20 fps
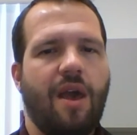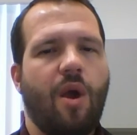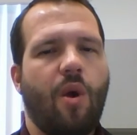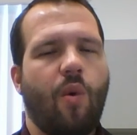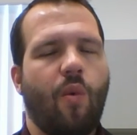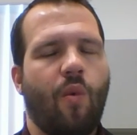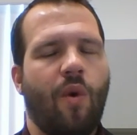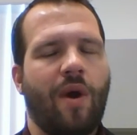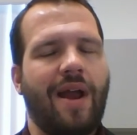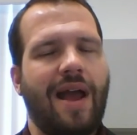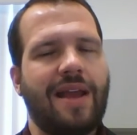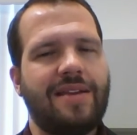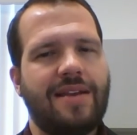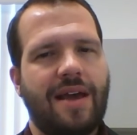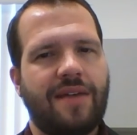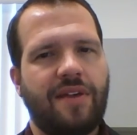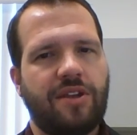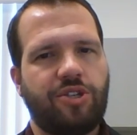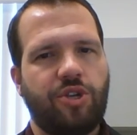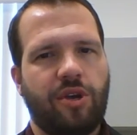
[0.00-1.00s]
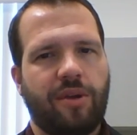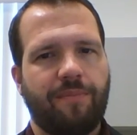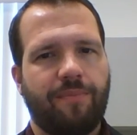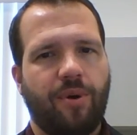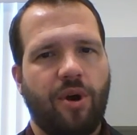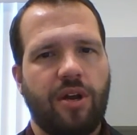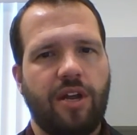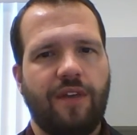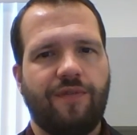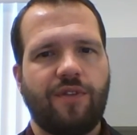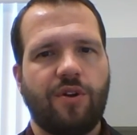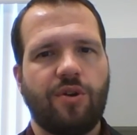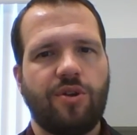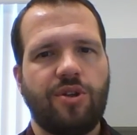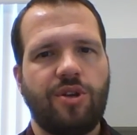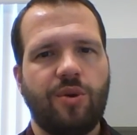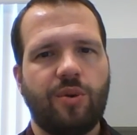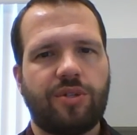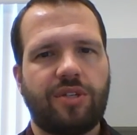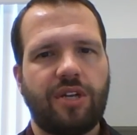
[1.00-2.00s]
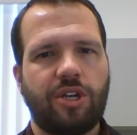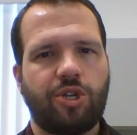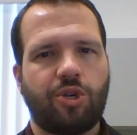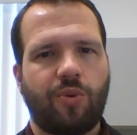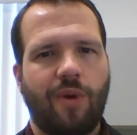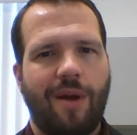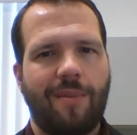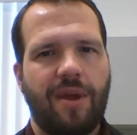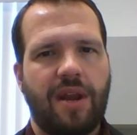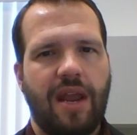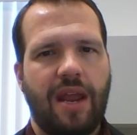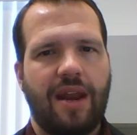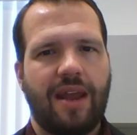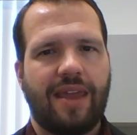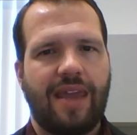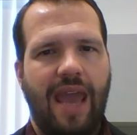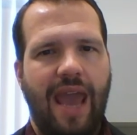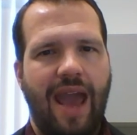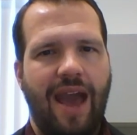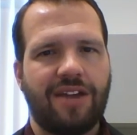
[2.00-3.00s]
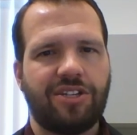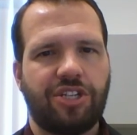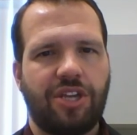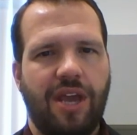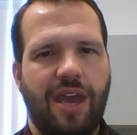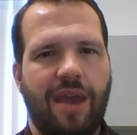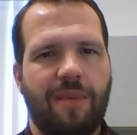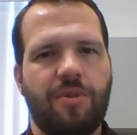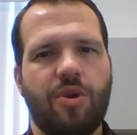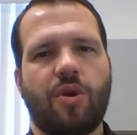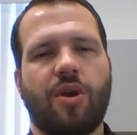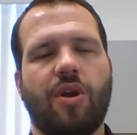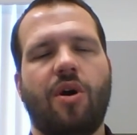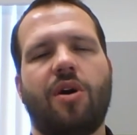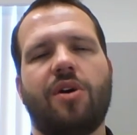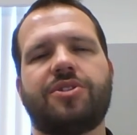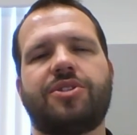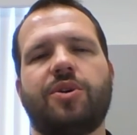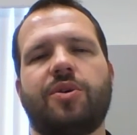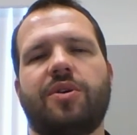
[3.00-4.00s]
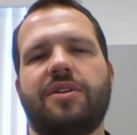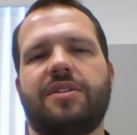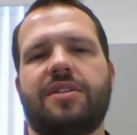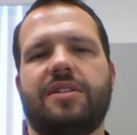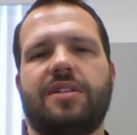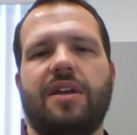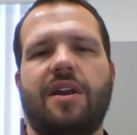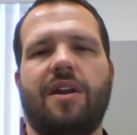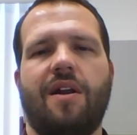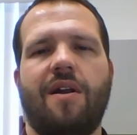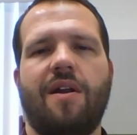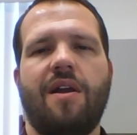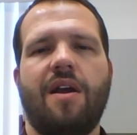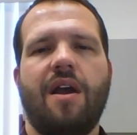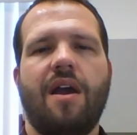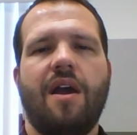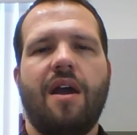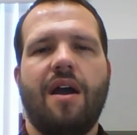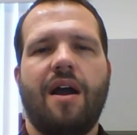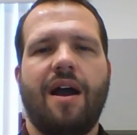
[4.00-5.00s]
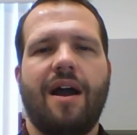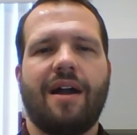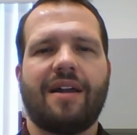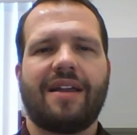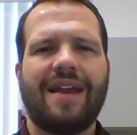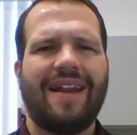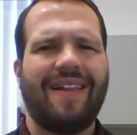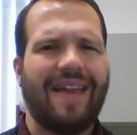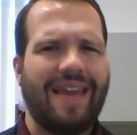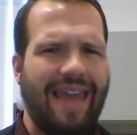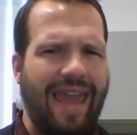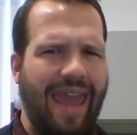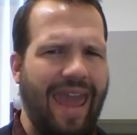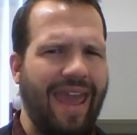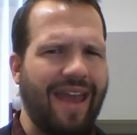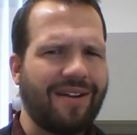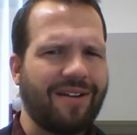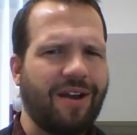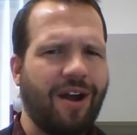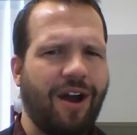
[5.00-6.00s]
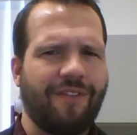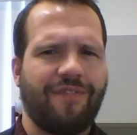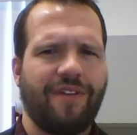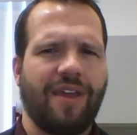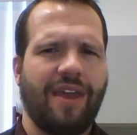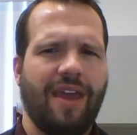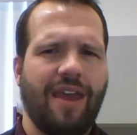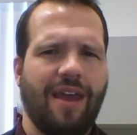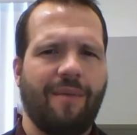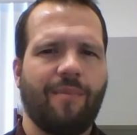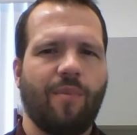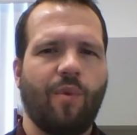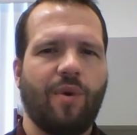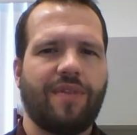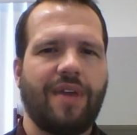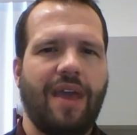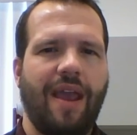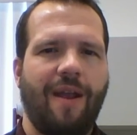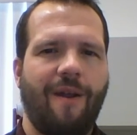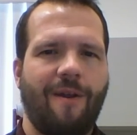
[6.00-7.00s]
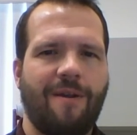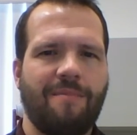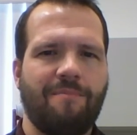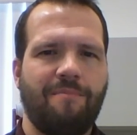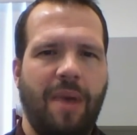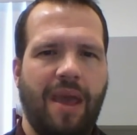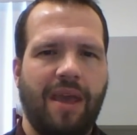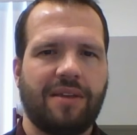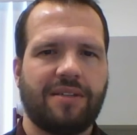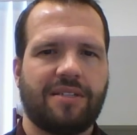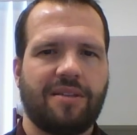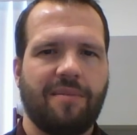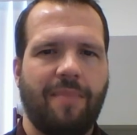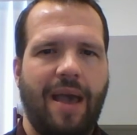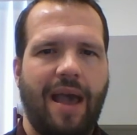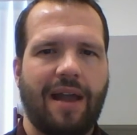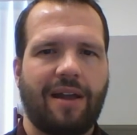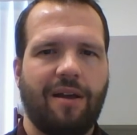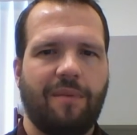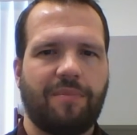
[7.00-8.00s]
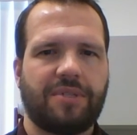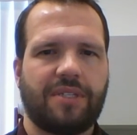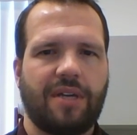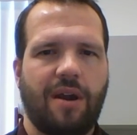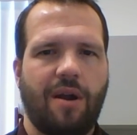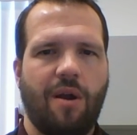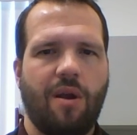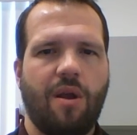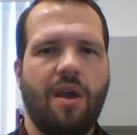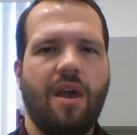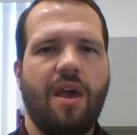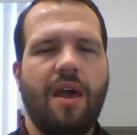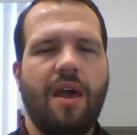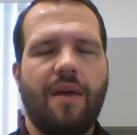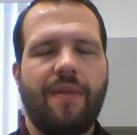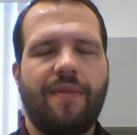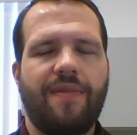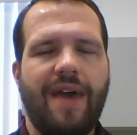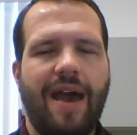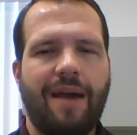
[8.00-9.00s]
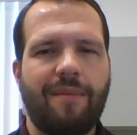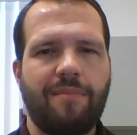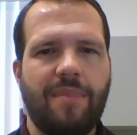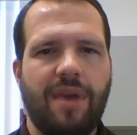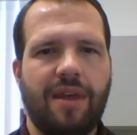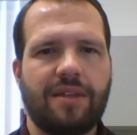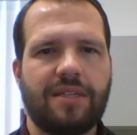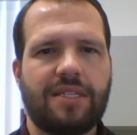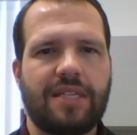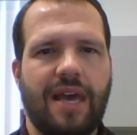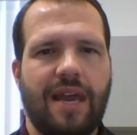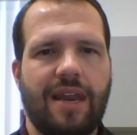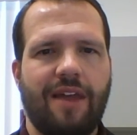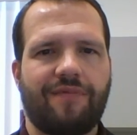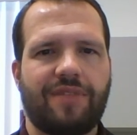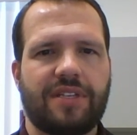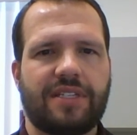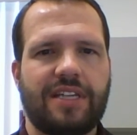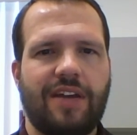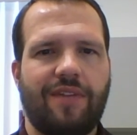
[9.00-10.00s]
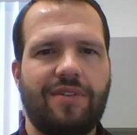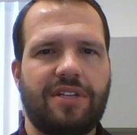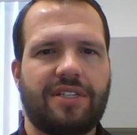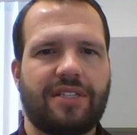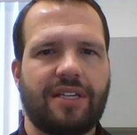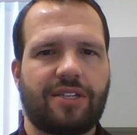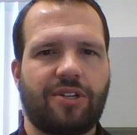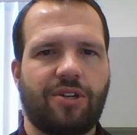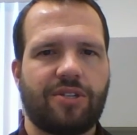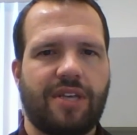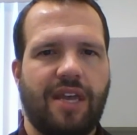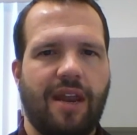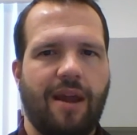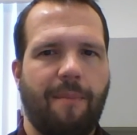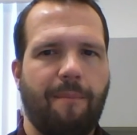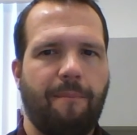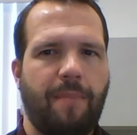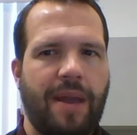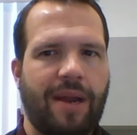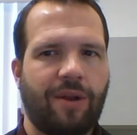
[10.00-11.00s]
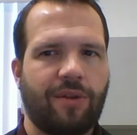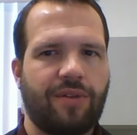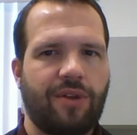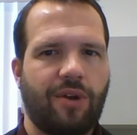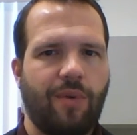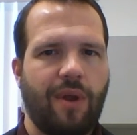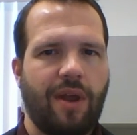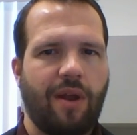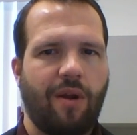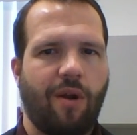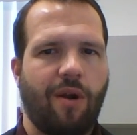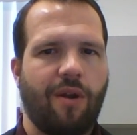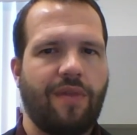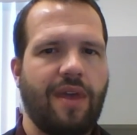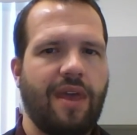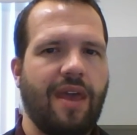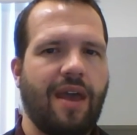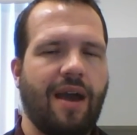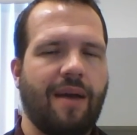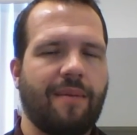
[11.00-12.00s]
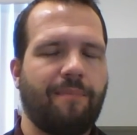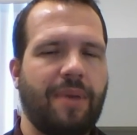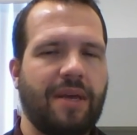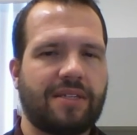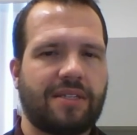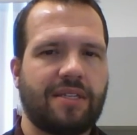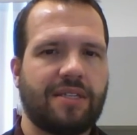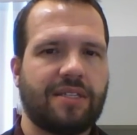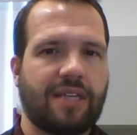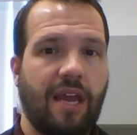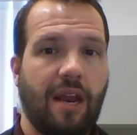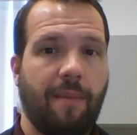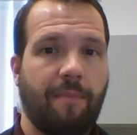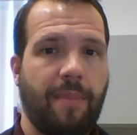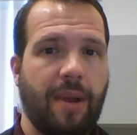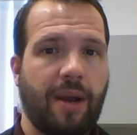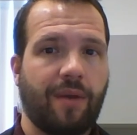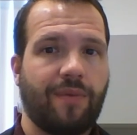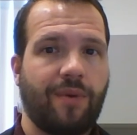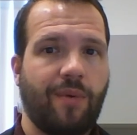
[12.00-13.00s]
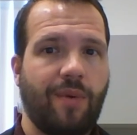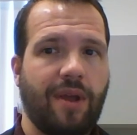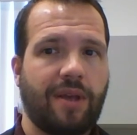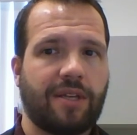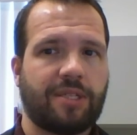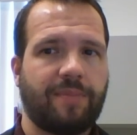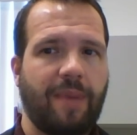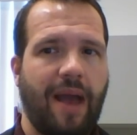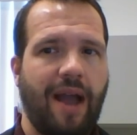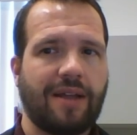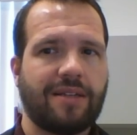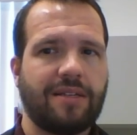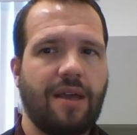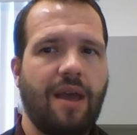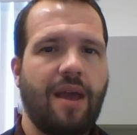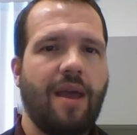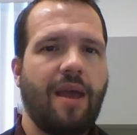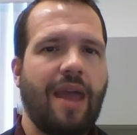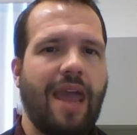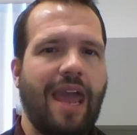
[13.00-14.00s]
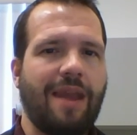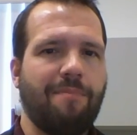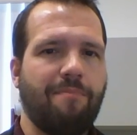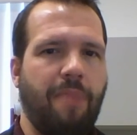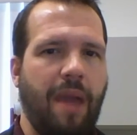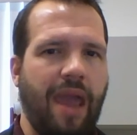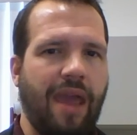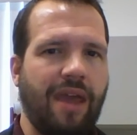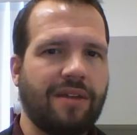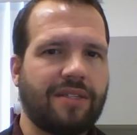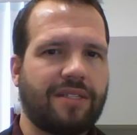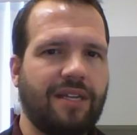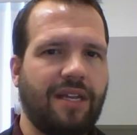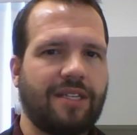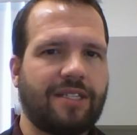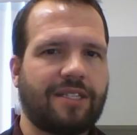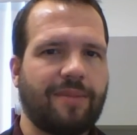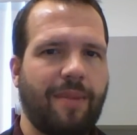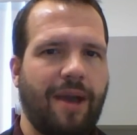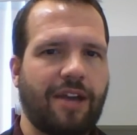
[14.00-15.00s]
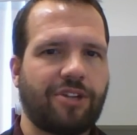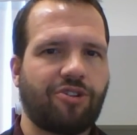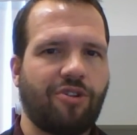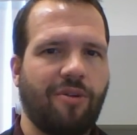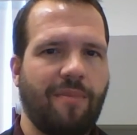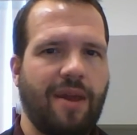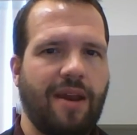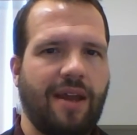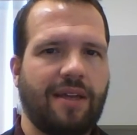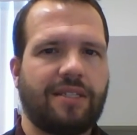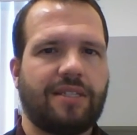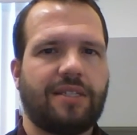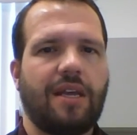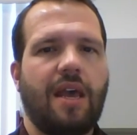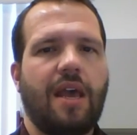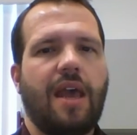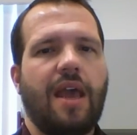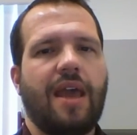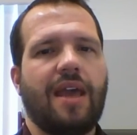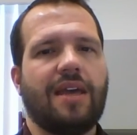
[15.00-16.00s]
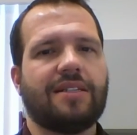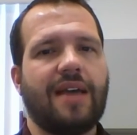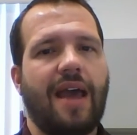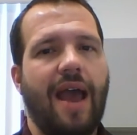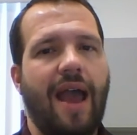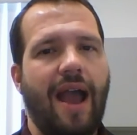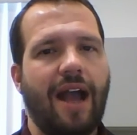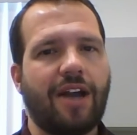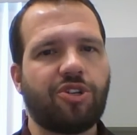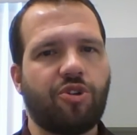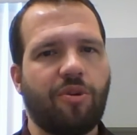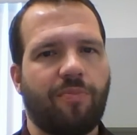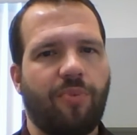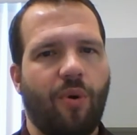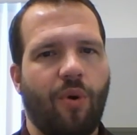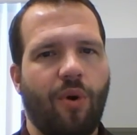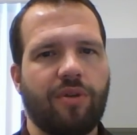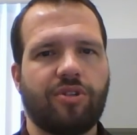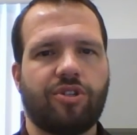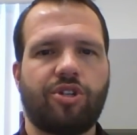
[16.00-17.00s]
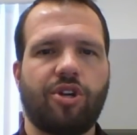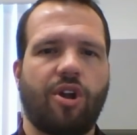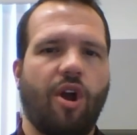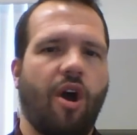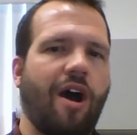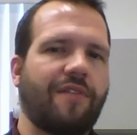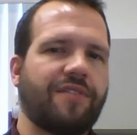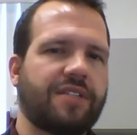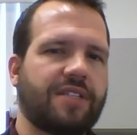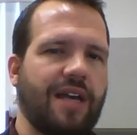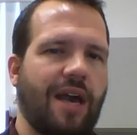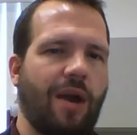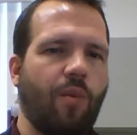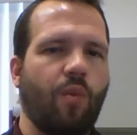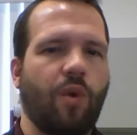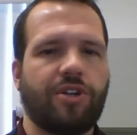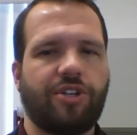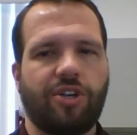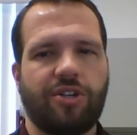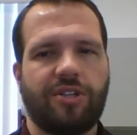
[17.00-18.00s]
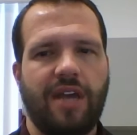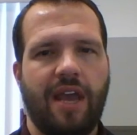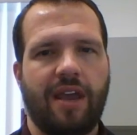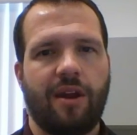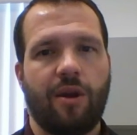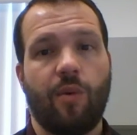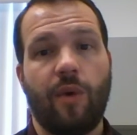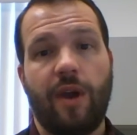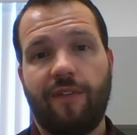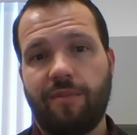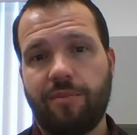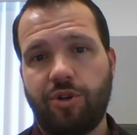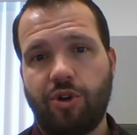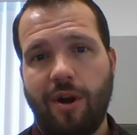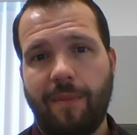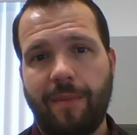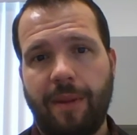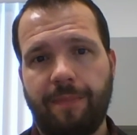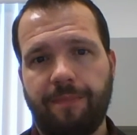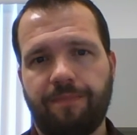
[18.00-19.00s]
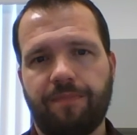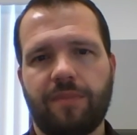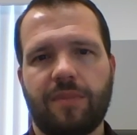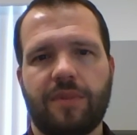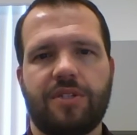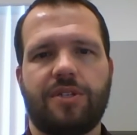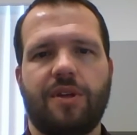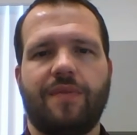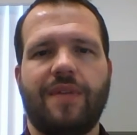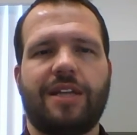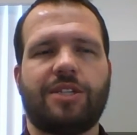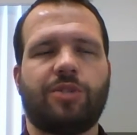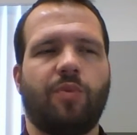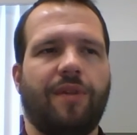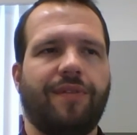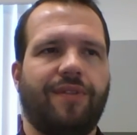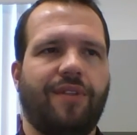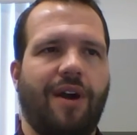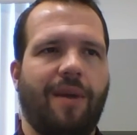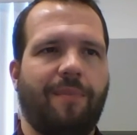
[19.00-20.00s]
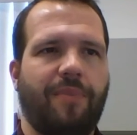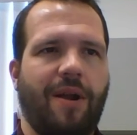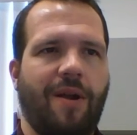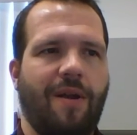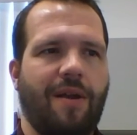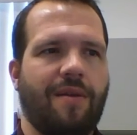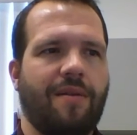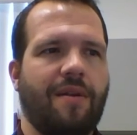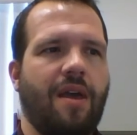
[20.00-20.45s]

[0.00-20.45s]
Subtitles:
One idea that you can put, if you're using Drummond in a cash game, you can also consider kind of like handcuffing him with Aaron Baines, the backup center. That means that if the 76ers get up bigger than the Pistons get up bigger than we expect, and Baines seen some extra minutes, his extra points should offset what you're taking away from Drummond. So that's one thought period.